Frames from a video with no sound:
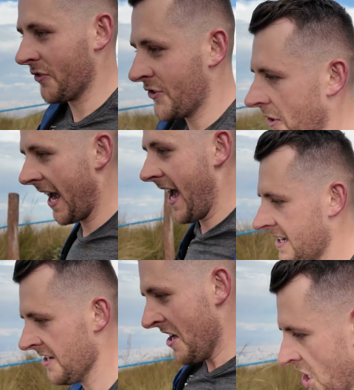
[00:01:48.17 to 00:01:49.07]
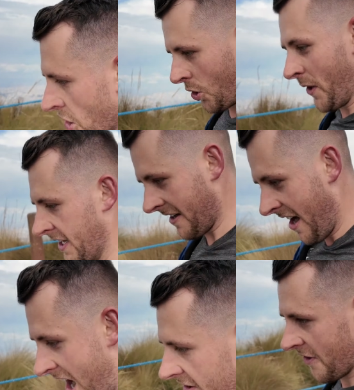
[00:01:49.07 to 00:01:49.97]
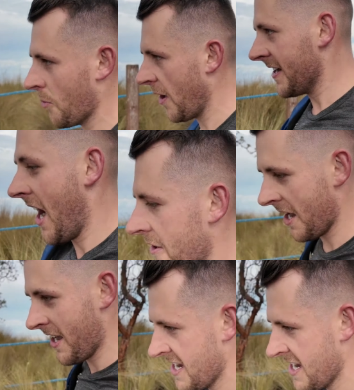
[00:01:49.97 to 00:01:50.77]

So yeah, quicker than half on the way down.